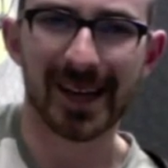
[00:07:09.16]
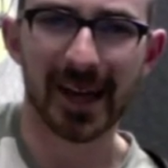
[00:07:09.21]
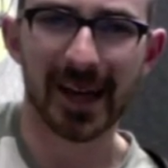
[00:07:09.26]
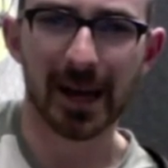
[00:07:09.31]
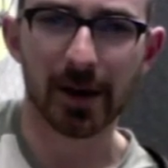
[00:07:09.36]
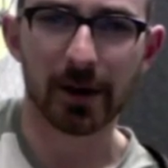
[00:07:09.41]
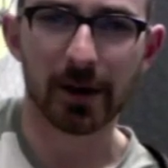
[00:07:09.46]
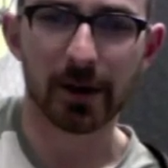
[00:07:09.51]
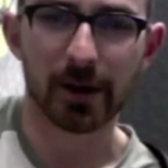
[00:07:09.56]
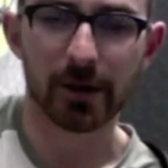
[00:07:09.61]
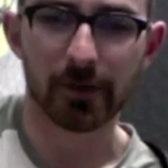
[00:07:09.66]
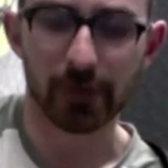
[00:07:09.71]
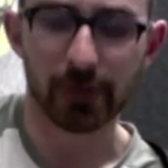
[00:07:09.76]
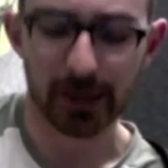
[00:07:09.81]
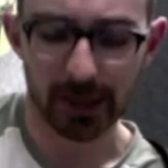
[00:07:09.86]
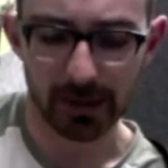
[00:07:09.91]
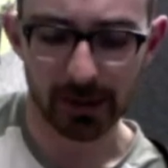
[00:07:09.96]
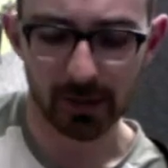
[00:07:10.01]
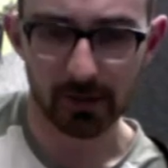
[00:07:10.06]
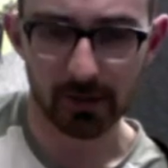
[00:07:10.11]
hairy if
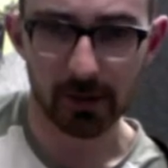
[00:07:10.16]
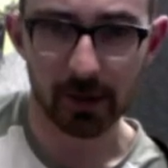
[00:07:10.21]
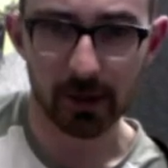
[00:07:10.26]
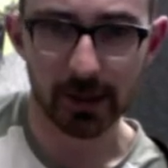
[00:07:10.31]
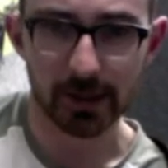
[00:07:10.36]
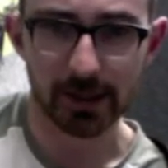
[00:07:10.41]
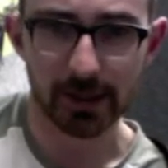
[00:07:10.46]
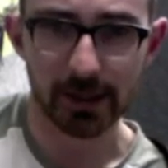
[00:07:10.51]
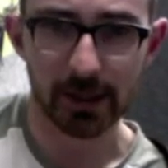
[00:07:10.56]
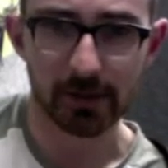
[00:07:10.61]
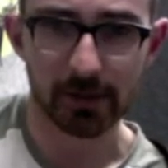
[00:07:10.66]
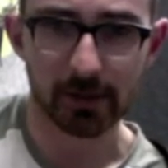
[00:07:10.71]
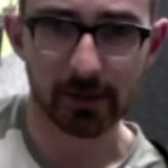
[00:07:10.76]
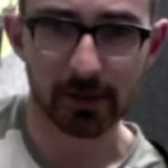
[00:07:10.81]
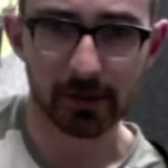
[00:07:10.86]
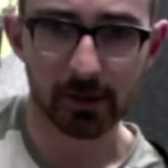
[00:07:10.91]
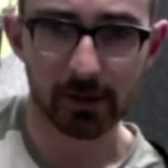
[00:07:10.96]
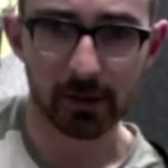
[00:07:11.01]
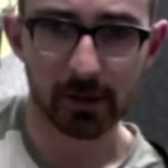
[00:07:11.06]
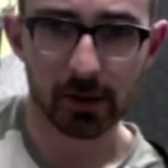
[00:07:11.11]
we get the minor
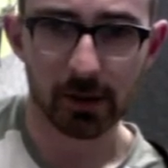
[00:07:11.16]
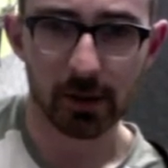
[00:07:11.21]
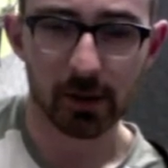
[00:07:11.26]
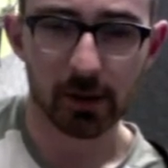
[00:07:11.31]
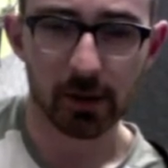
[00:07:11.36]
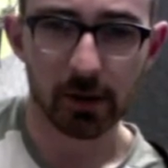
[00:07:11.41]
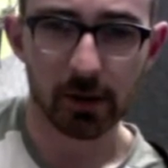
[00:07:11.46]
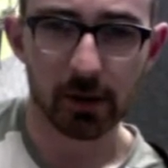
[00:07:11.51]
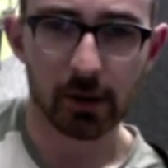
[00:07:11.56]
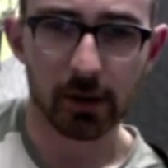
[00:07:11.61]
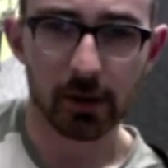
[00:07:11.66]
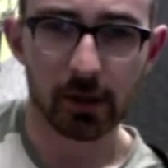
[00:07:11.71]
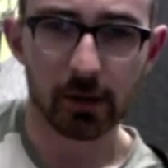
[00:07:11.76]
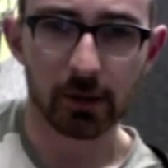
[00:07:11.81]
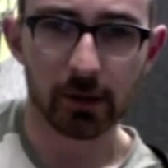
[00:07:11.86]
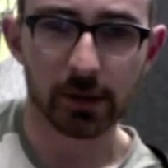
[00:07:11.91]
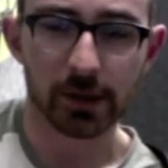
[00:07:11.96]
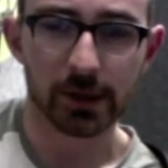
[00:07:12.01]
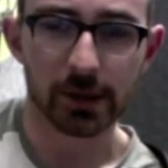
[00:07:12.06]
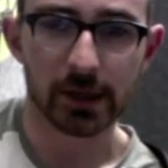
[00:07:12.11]
7,
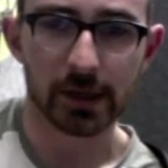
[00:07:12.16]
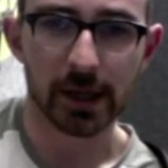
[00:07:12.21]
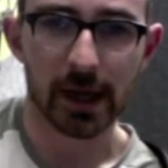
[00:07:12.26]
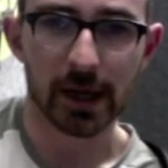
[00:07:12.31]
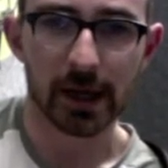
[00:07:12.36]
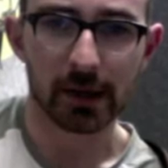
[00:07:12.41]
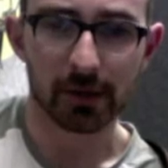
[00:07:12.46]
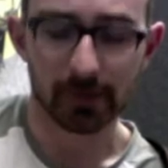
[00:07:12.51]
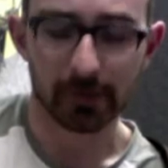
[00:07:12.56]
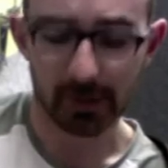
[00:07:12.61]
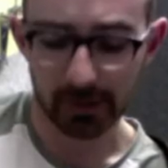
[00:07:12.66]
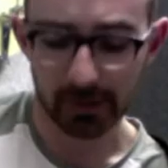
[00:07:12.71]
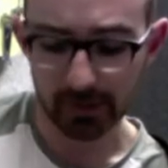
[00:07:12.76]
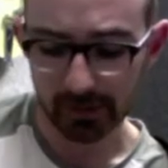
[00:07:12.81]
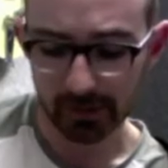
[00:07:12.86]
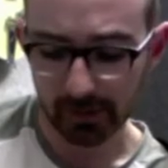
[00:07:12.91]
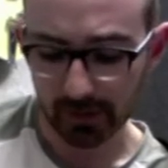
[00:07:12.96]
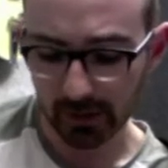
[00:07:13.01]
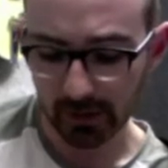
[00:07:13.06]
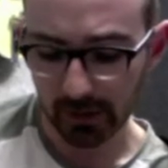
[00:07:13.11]
which is the 8th fret
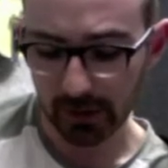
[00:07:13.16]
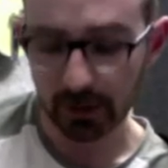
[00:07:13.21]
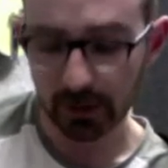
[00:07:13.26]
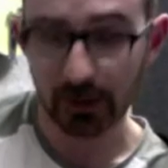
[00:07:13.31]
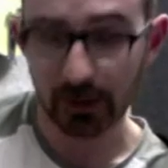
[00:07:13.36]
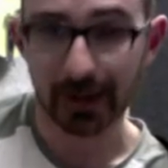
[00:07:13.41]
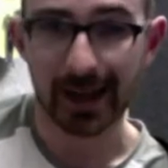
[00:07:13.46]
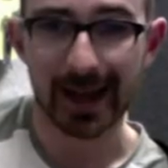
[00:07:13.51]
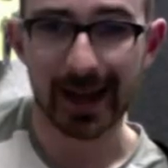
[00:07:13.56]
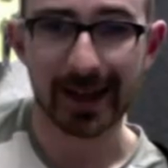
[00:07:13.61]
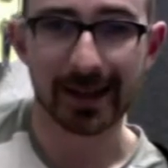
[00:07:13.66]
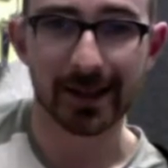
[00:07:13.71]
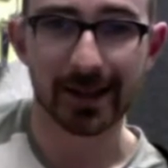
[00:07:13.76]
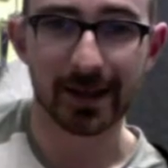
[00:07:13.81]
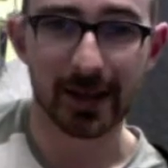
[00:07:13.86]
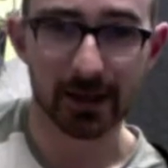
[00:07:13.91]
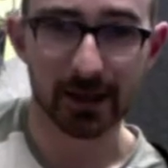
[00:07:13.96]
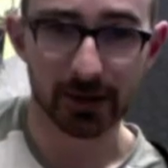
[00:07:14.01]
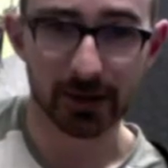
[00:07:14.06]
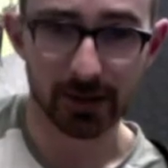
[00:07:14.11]
there on the third string, and
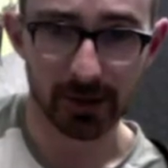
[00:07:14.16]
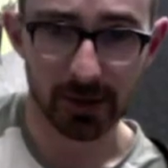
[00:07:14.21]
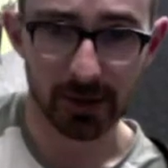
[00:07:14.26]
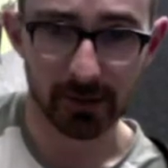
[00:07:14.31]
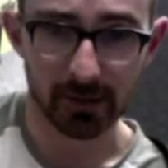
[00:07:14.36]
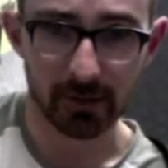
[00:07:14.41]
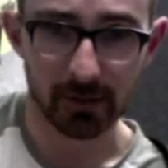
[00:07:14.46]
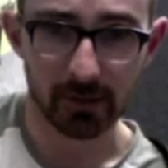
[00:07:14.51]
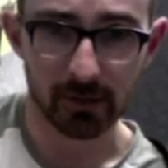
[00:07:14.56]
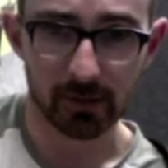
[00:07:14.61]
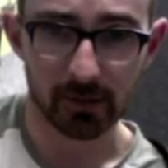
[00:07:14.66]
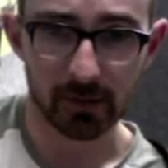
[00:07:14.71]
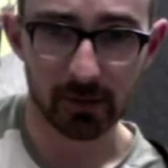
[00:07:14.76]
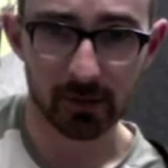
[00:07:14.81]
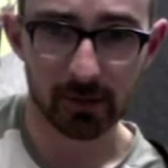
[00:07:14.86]
the natural 7.